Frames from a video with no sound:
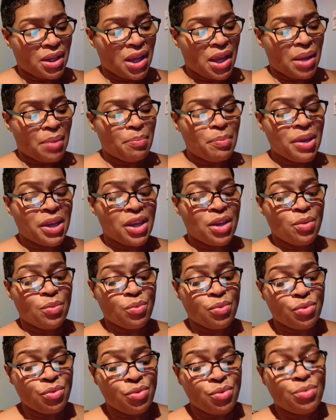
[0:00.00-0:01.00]
Mickey
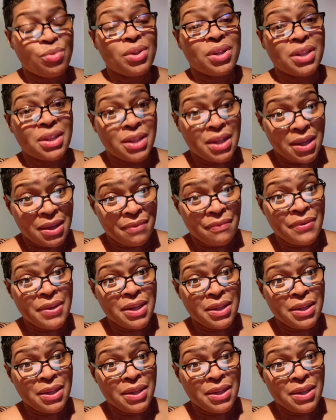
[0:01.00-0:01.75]
ruled the TV